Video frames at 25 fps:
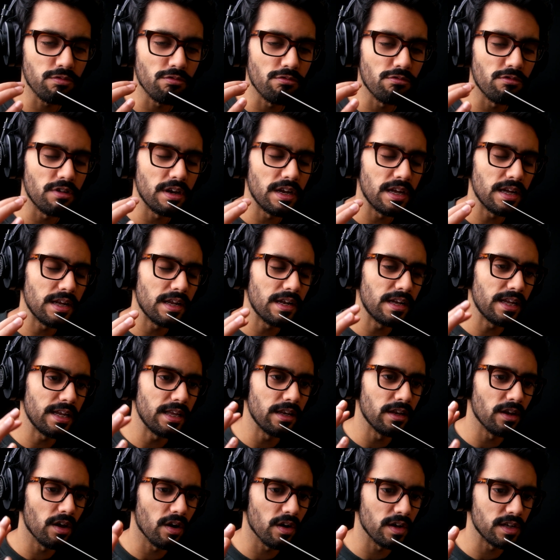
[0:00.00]
really
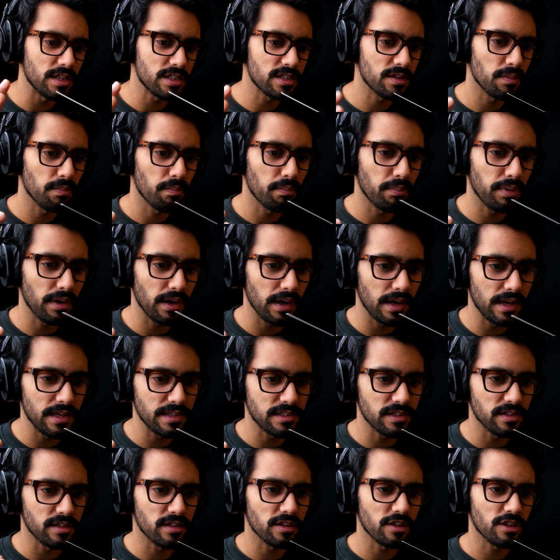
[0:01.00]
nice,
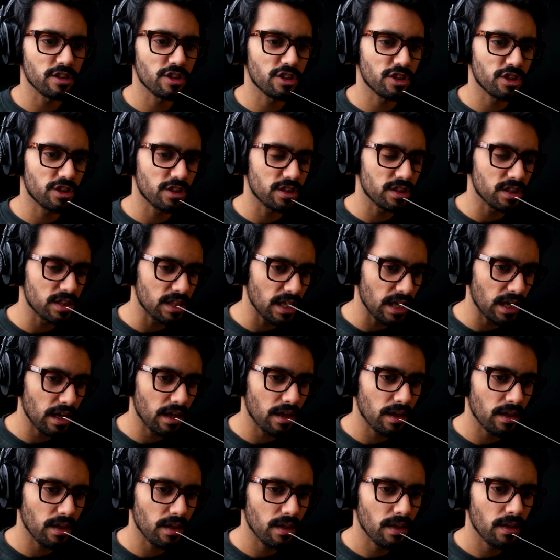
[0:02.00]
pleasant,
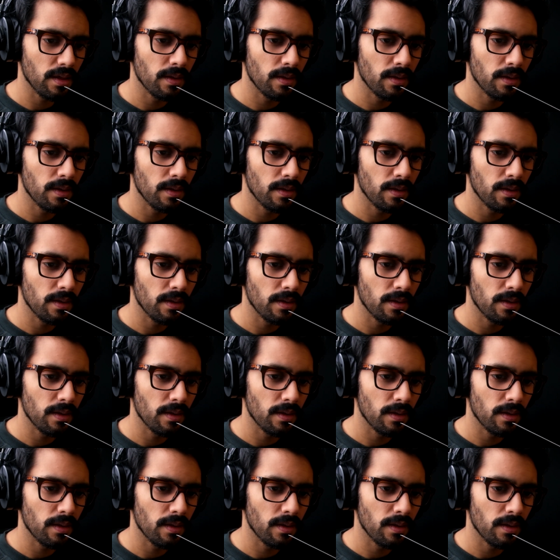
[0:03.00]
thick,